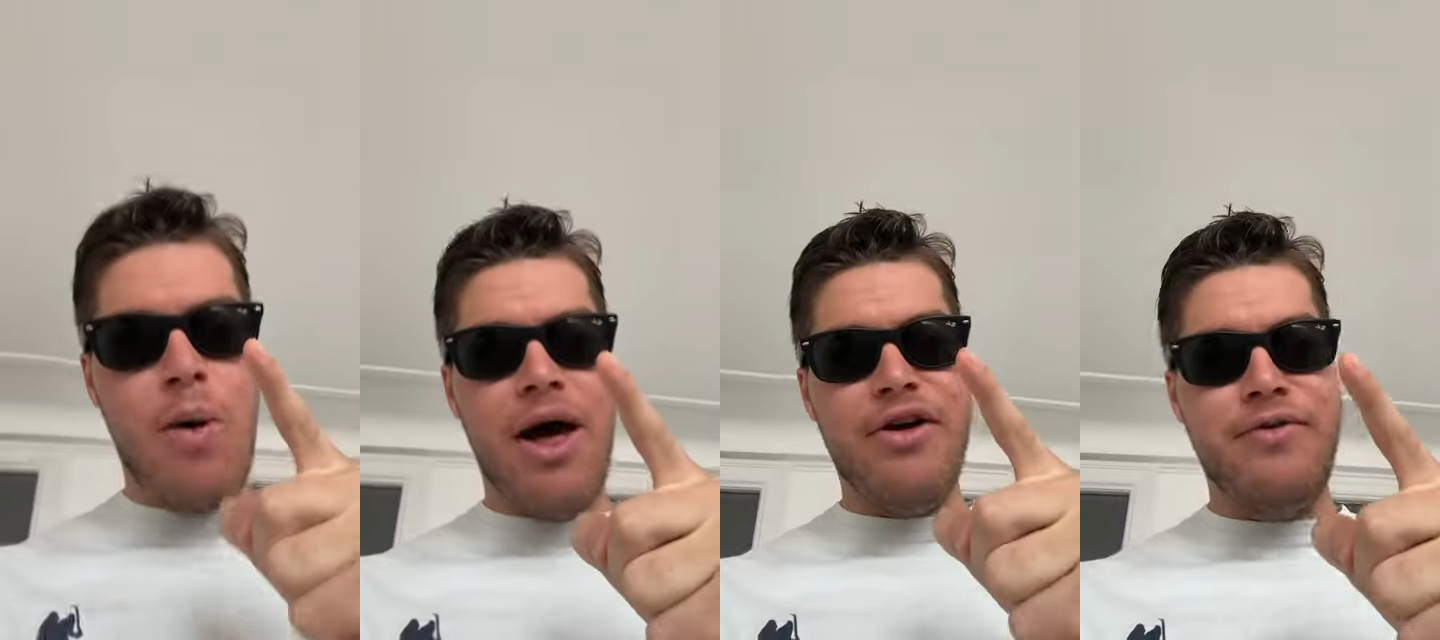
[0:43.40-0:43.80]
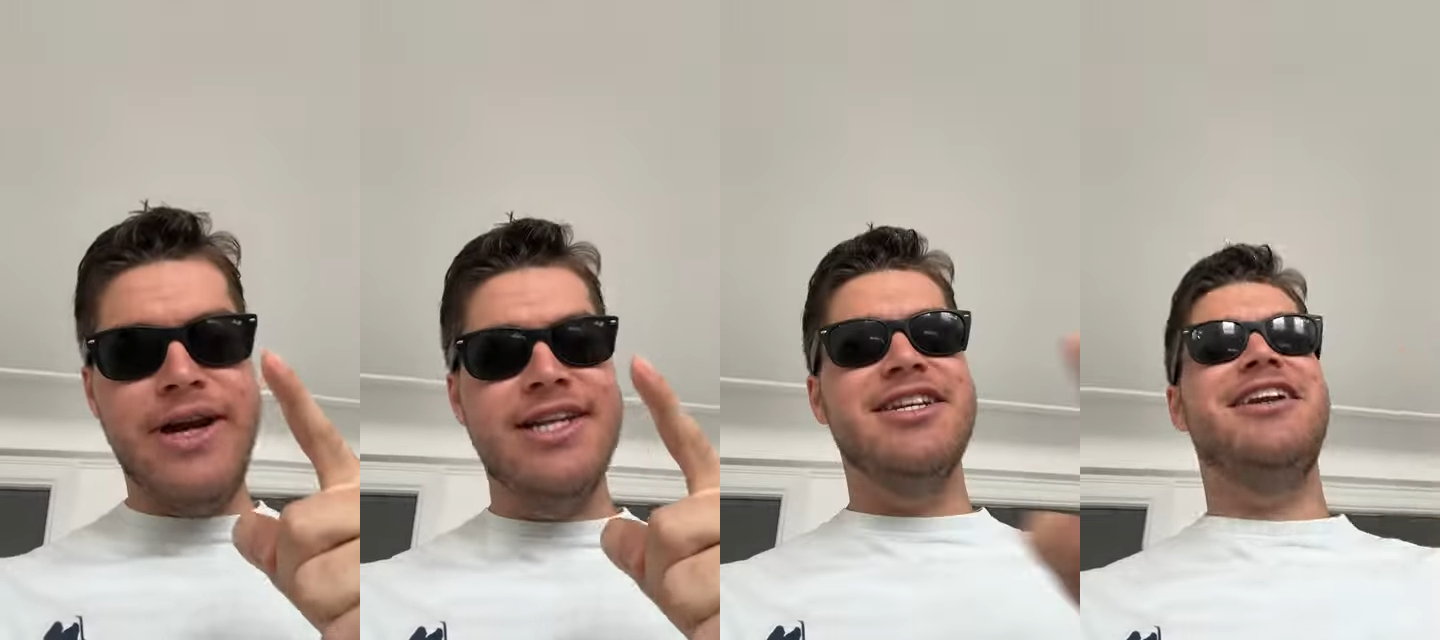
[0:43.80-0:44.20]
other
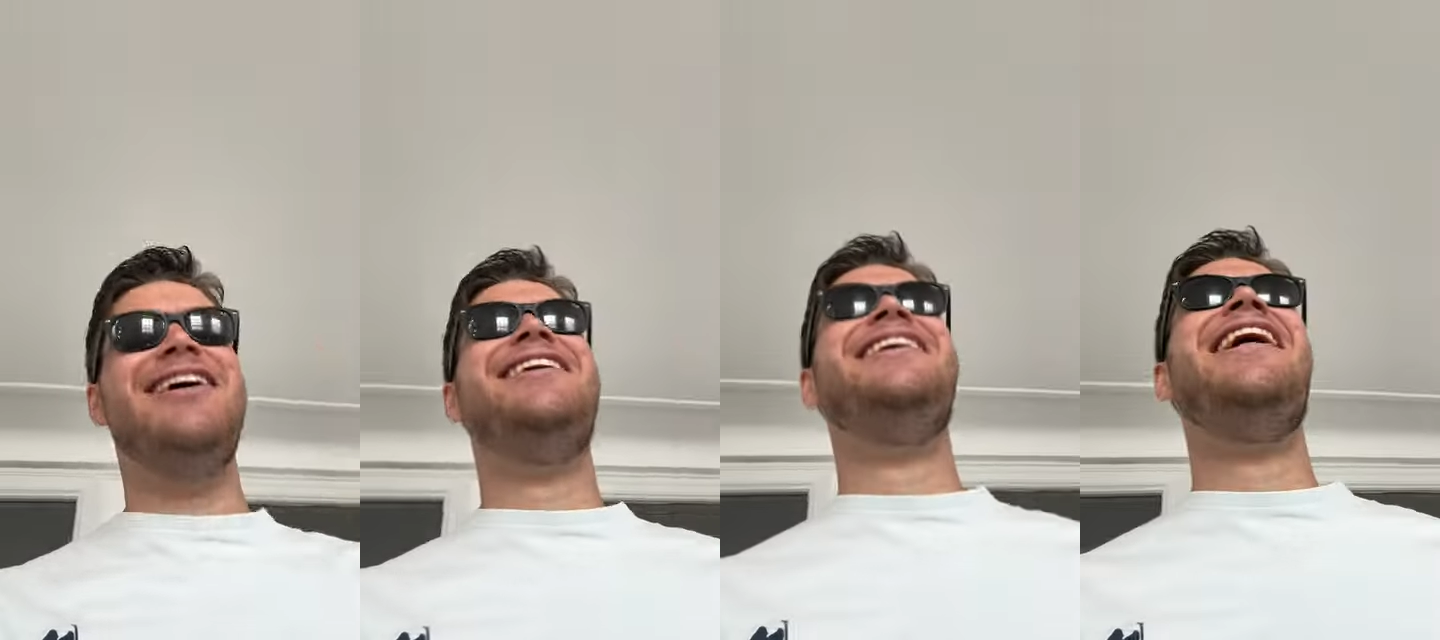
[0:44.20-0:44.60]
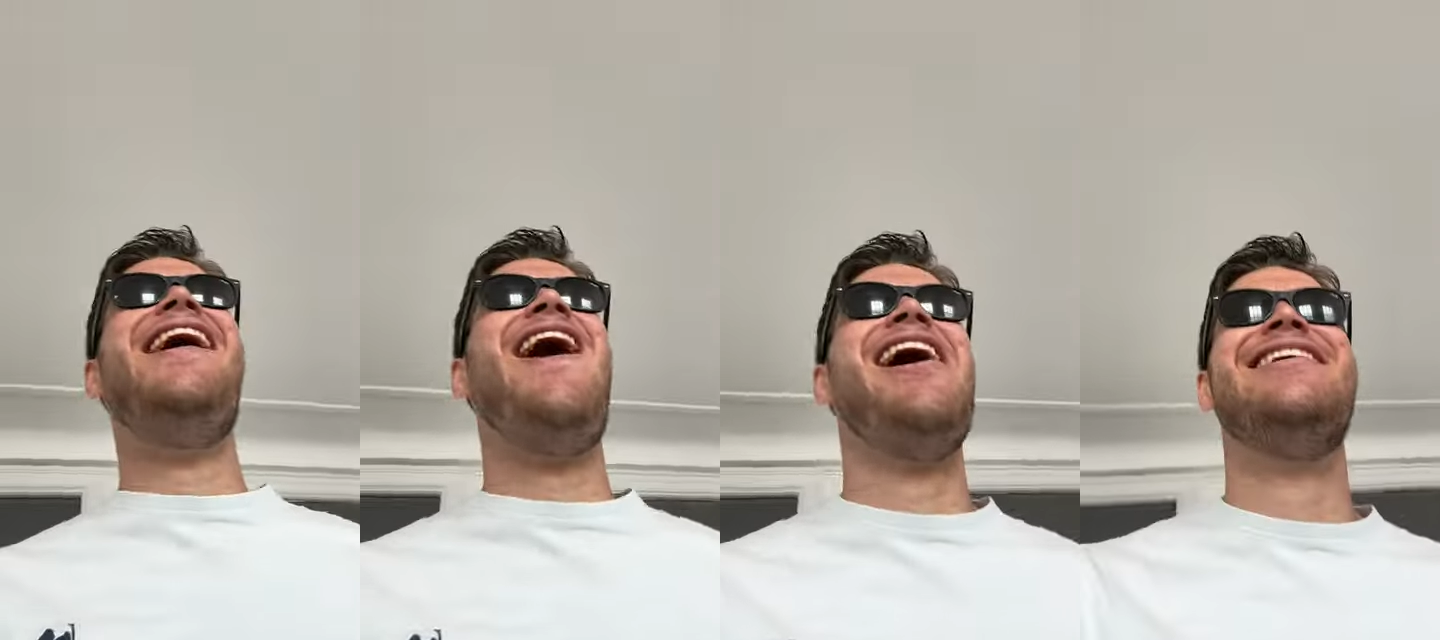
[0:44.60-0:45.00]
reason.
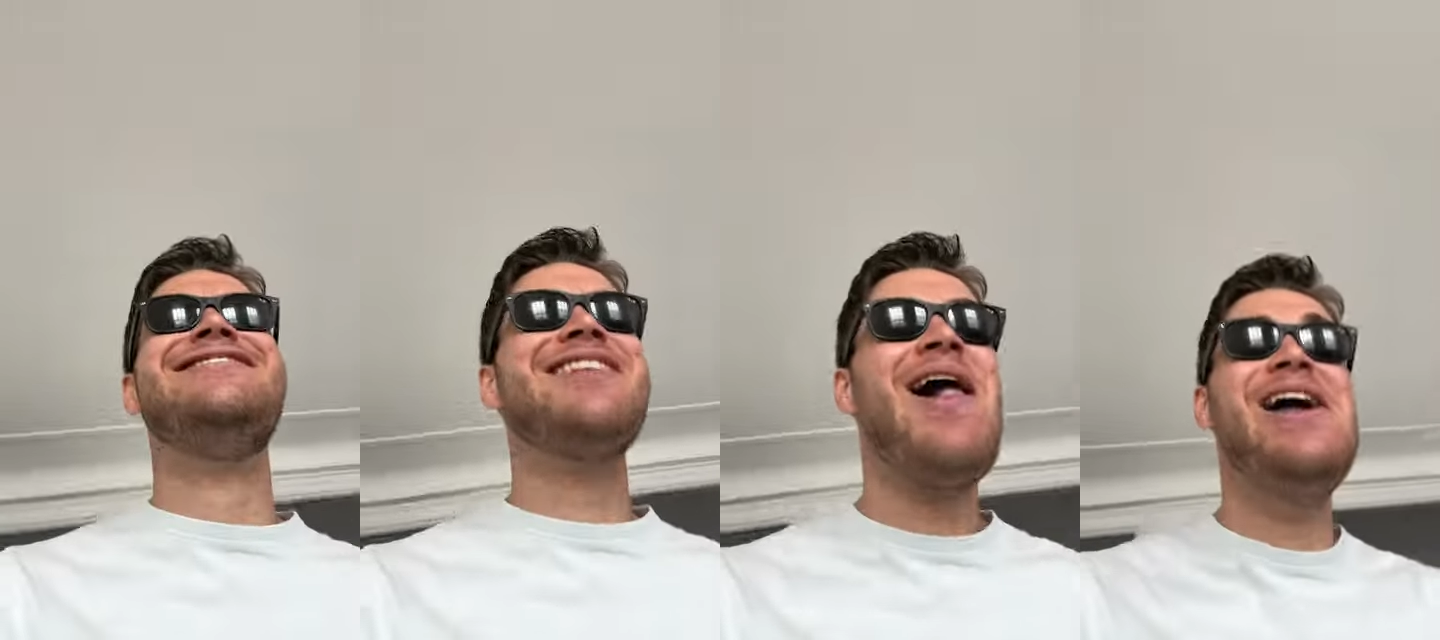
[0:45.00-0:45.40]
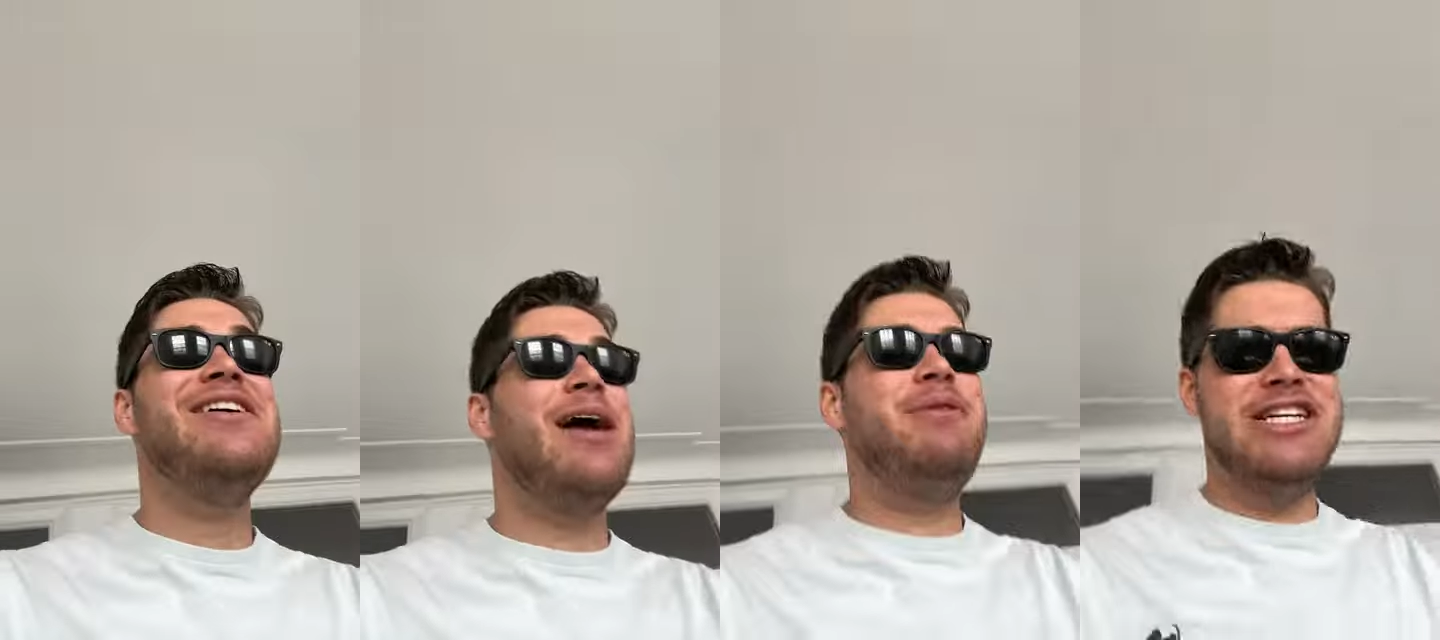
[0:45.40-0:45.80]

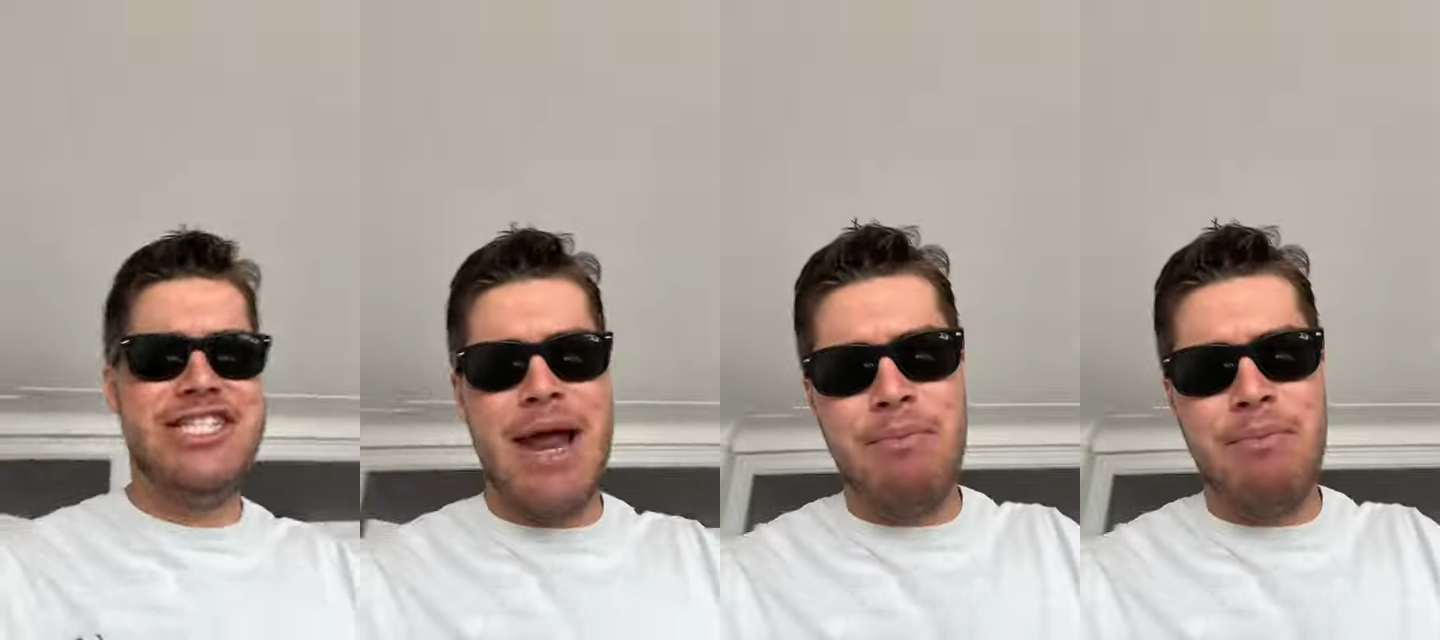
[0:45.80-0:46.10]
That being said,